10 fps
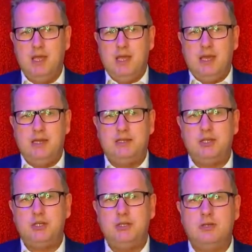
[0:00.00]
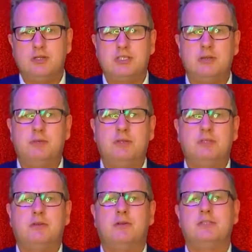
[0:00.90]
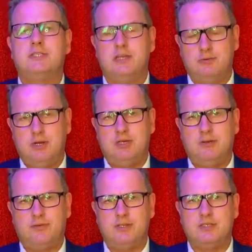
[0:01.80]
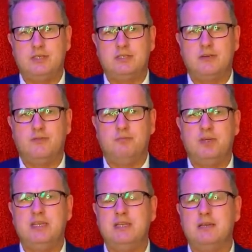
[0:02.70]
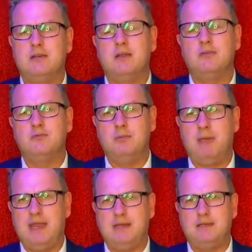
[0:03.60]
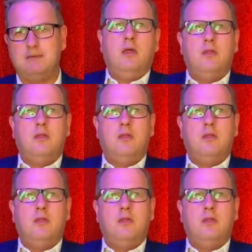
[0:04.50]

In addition, considerable differences of opinion remained.